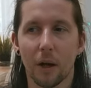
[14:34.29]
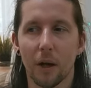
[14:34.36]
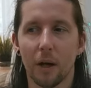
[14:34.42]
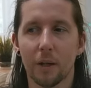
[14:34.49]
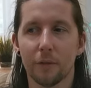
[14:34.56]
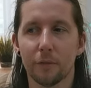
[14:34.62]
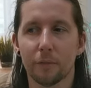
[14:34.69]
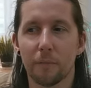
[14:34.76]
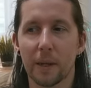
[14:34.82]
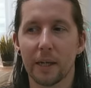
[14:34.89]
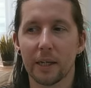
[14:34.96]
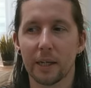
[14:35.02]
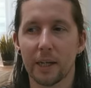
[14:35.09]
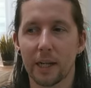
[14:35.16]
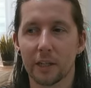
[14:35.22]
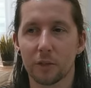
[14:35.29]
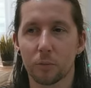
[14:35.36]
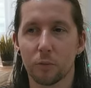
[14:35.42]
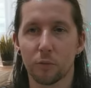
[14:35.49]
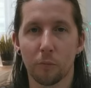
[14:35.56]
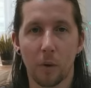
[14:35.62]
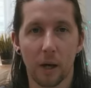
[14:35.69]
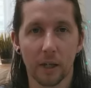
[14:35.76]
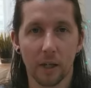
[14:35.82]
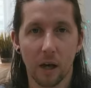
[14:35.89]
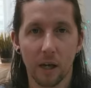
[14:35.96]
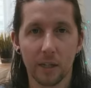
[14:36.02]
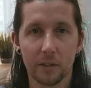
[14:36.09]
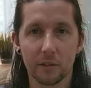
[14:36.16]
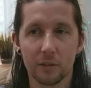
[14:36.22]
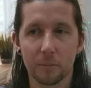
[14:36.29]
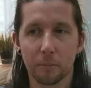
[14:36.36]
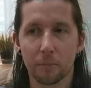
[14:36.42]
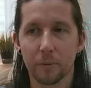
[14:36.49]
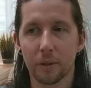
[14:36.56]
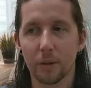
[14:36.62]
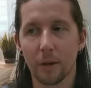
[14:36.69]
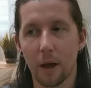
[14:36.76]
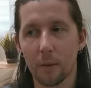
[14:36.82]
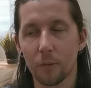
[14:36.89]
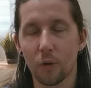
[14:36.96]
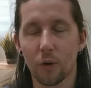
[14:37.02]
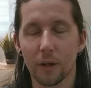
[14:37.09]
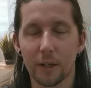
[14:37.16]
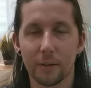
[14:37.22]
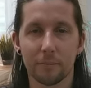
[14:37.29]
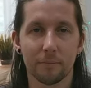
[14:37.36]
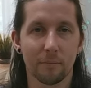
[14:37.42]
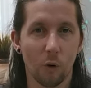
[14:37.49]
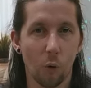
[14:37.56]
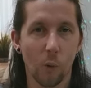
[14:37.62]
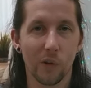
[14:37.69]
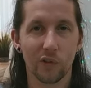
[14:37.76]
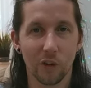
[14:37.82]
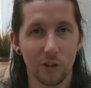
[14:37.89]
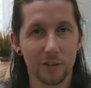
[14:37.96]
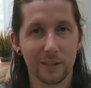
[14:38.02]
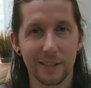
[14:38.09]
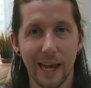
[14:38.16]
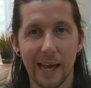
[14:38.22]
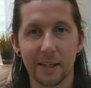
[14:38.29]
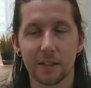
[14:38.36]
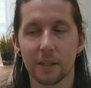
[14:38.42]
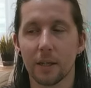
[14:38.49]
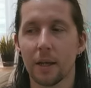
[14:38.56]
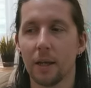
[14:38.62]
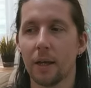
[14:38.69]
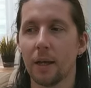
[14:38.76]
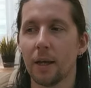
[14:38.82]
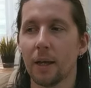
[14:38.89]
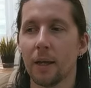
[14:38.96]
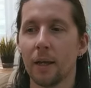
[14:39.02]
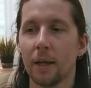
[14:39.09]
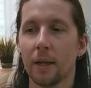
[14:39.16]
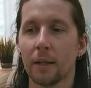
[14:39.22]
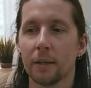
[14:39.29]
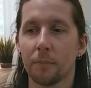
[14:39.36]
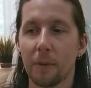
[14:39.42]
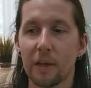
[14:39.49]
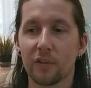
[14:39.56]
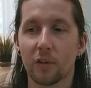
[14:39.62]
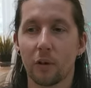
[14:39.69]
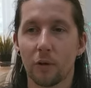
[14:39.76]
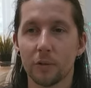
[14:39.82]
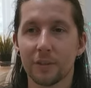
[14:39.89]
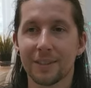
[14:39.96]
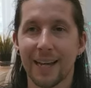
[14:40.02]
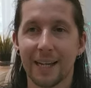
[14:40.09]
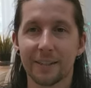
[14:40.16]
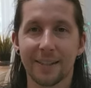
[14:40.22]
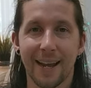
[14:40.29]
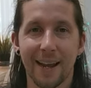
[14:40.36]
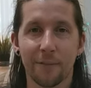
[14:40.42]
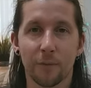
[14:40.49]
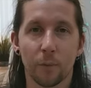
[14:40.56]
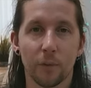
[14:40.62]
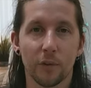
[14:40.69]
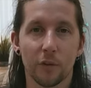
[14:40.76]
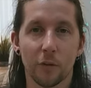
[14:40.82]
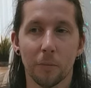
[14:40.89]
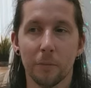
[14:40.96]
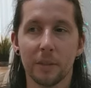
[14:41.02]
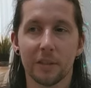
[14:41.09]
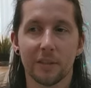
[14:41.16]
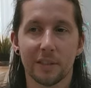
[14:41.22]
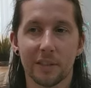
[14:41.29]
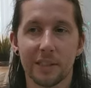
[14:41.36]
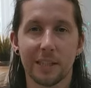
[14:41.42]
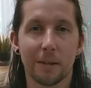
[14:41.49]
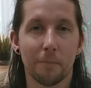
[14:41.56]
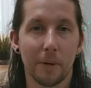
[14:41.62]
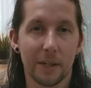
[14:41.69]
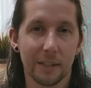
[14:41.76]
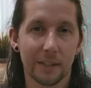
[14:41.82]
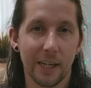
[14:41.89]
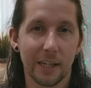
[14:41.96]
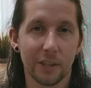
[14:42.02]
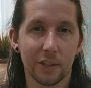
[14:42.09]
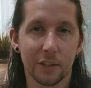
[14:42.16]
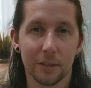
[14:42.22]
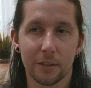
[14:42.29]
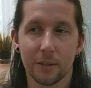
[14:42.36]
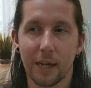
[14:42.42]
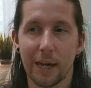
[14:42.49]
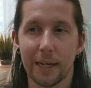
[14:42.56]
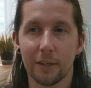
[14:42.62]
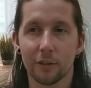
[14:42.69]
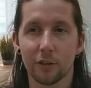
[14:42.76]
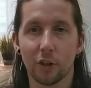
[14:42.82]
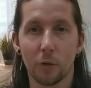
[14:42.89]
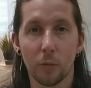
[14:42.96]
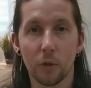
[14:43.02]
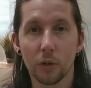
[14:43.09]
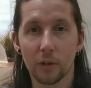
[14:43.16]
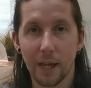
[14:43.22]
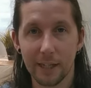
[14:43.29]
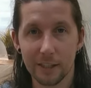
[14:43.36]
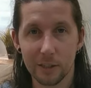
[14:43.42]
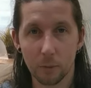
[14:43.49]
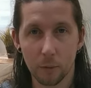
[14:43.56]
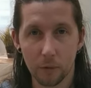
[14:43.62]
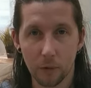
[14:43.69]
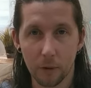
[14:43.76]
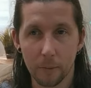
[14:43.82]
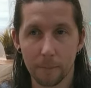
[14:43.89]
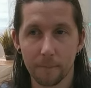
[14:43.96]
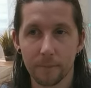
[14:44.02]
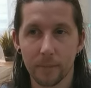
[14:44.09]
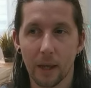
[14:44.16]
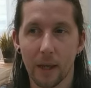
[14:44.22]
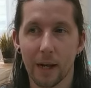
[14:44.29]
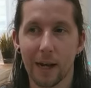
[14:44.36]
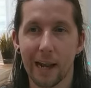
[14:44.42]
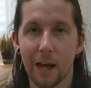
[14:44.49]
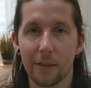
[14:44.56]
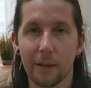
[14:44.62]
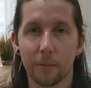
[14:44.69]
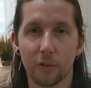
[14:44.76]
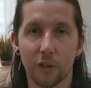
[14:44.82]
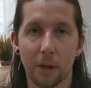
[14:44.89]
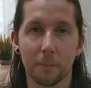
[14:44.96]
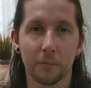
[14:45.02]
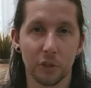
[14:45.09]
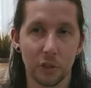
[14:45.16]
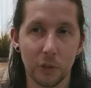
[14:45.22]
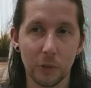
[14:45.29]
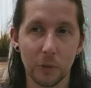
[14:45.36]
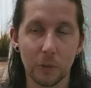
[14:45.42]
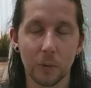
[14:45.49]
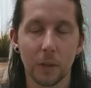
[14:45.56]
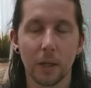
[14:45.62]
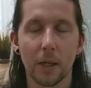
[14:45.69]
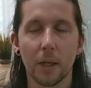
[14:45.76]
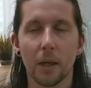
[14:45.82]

I've made connection with my guides, but I'm not in always contact. The best contact to have with them is sitting in meditation and communicating with them and allowing them to come to you.